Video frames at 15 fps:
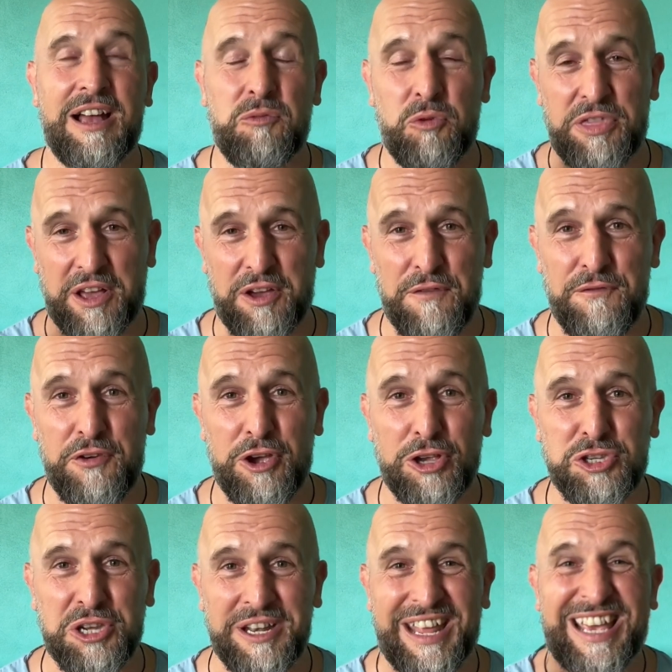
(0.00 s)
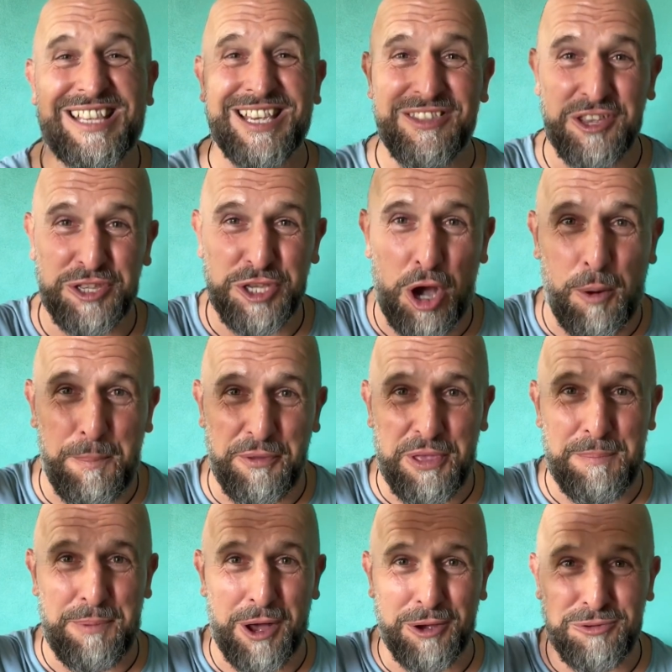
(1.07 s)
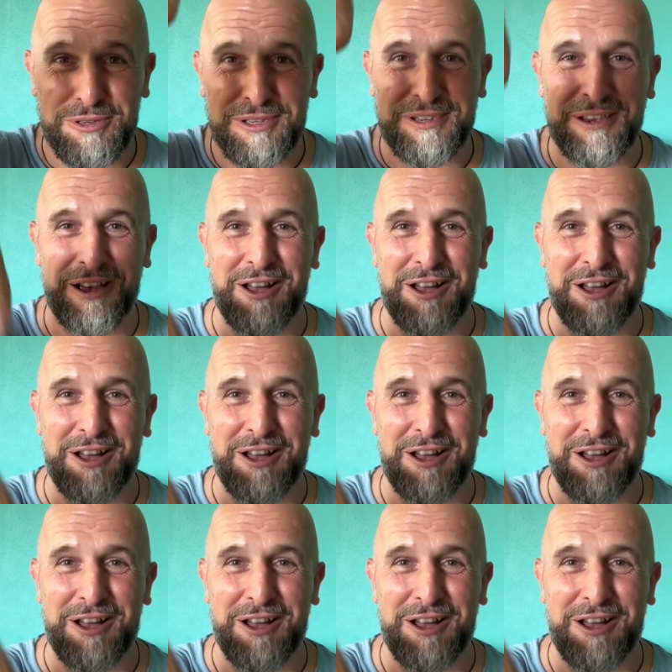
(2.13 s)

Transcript: with the conversion hitting the top of the post